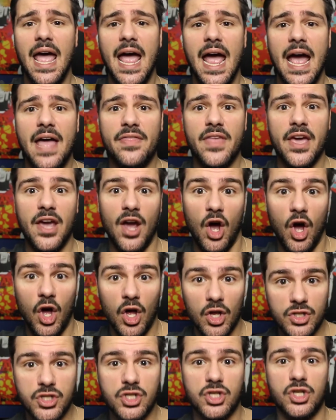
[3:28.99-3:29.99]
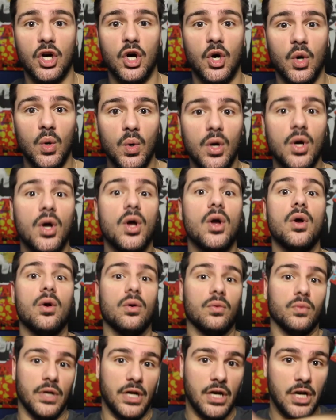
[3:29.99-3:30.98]
And they also,
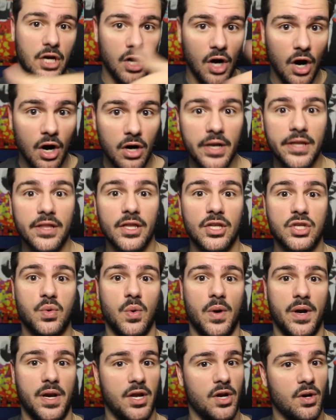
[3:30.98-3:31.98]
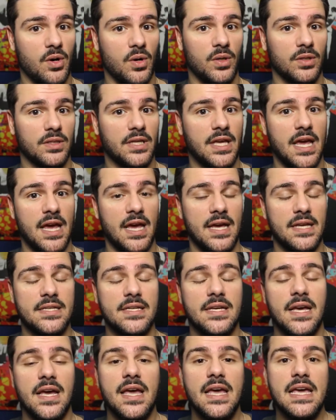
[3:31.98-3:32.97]
regarding the 20-year-old case,